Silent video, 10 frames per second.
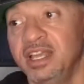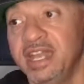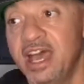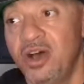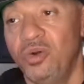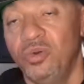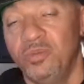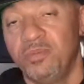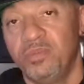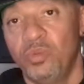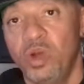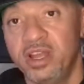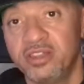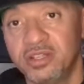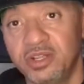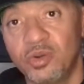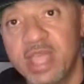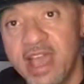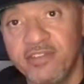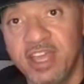Now, one other little
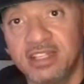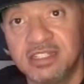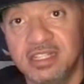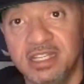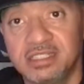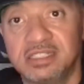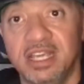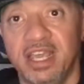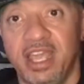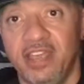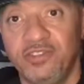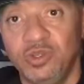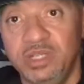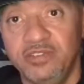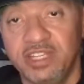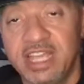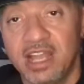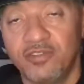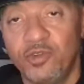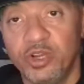caveat to this: if you live in
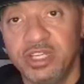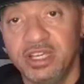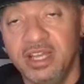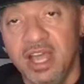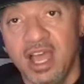California,